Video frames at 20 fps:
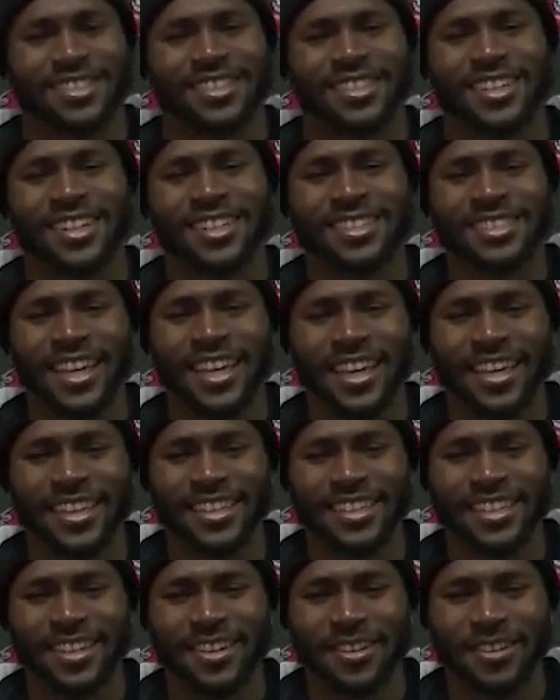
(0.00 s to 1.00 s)
I was
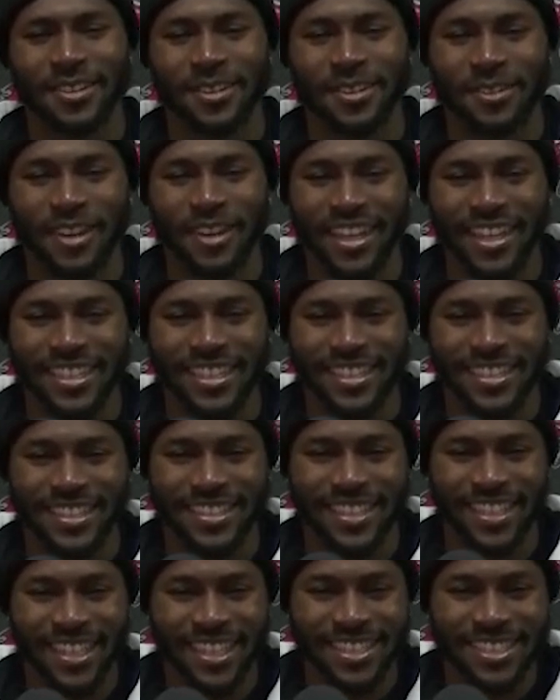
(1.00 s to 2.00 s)
like, wait,
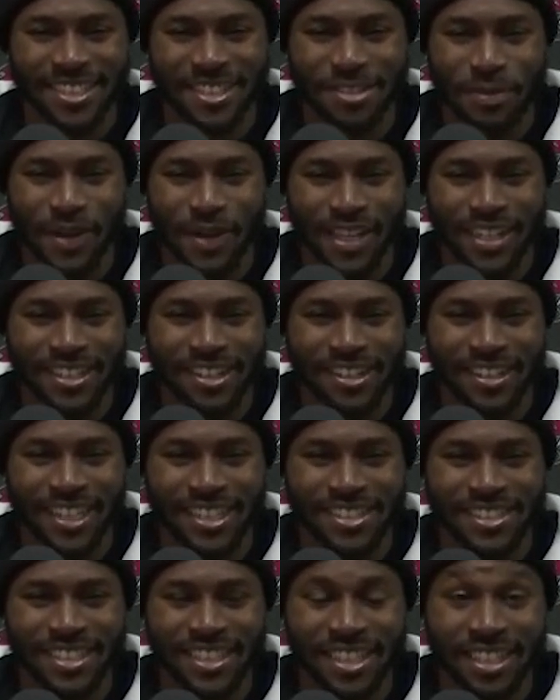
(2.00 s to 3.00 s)
they didn't tell you the pilot call out
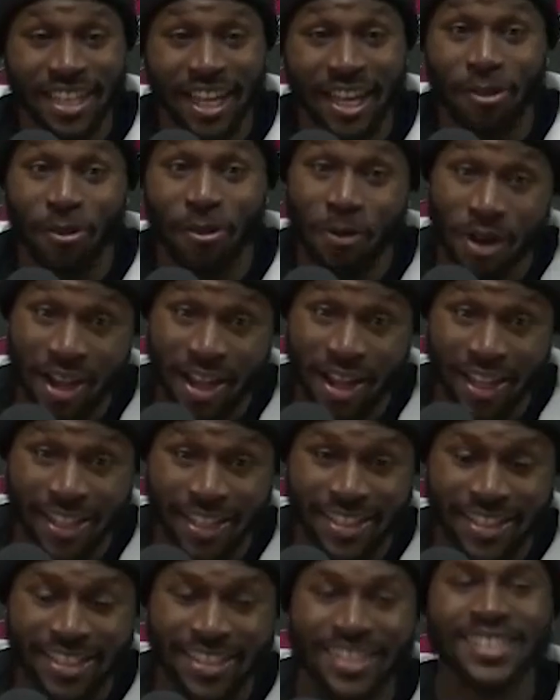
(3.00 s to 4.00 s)
sick? He like, what?
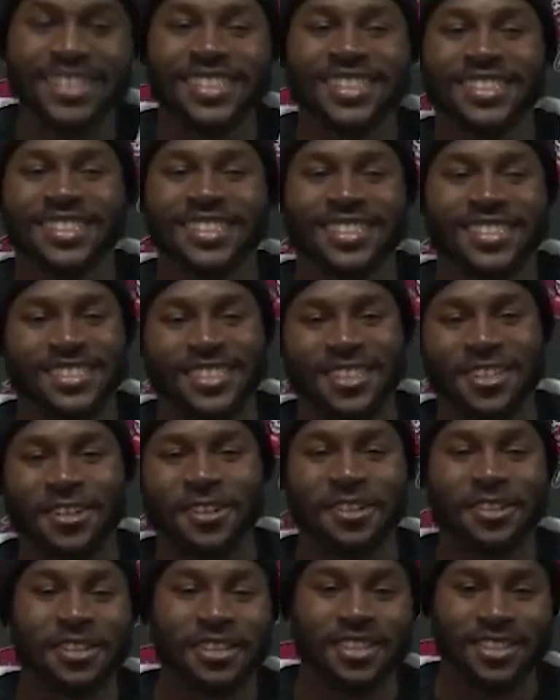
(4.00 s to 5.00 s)

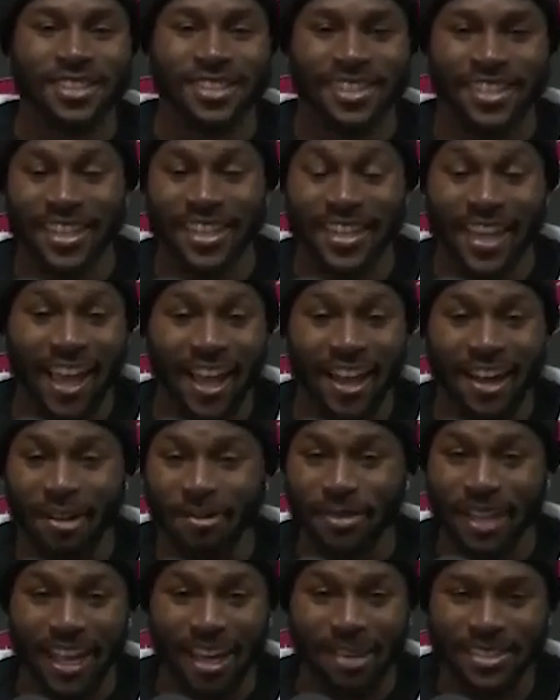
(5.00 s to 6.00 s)
So so then now I'm
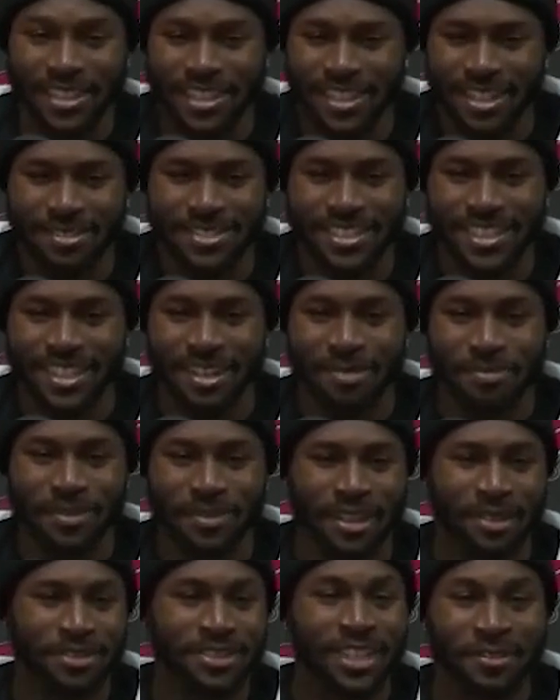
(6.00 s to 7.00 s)
like, I'm I'm trying I'm,
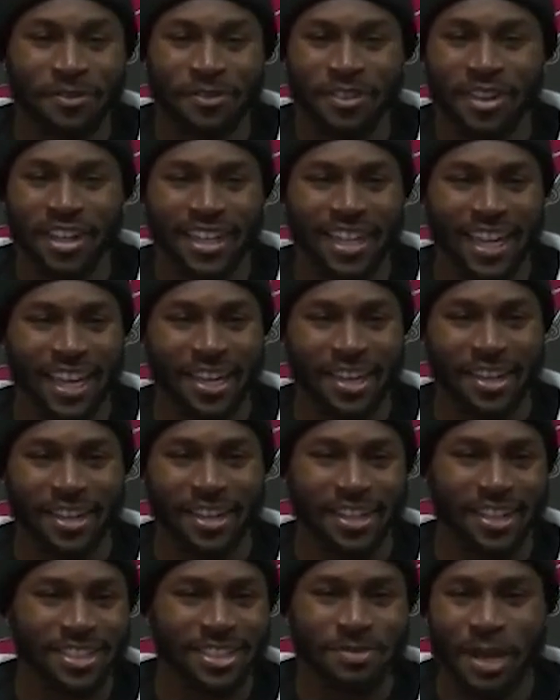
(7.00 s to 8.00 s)
I'm trying to figure out like,
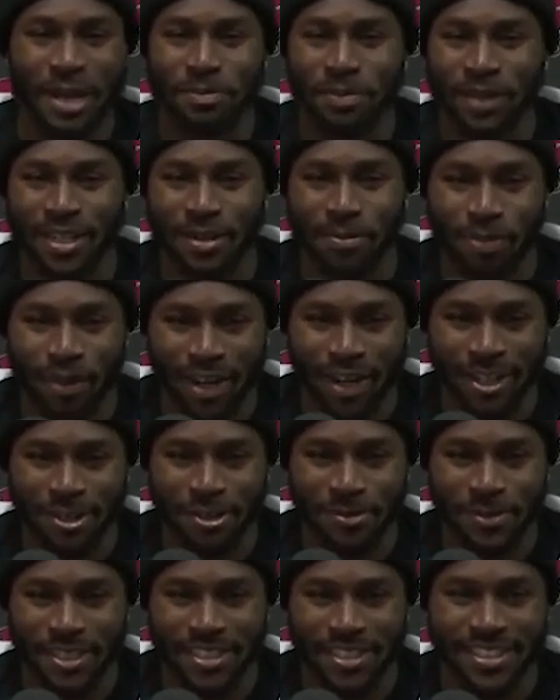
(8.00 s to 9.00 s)
is somebody playing a prank on
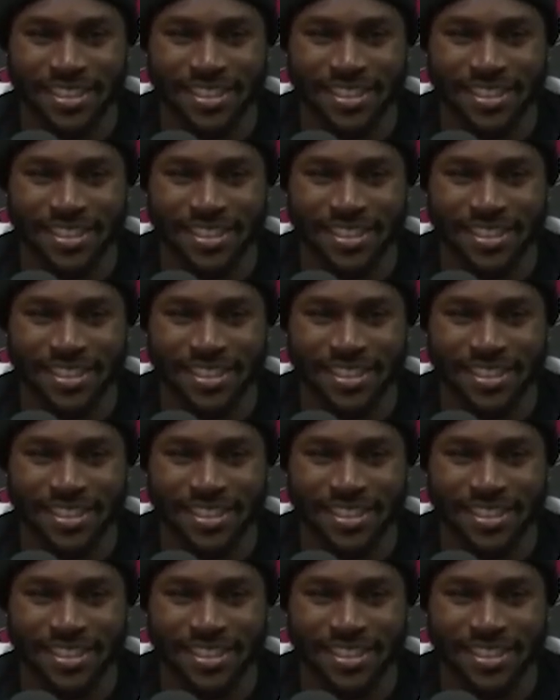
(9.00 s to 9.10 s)
me?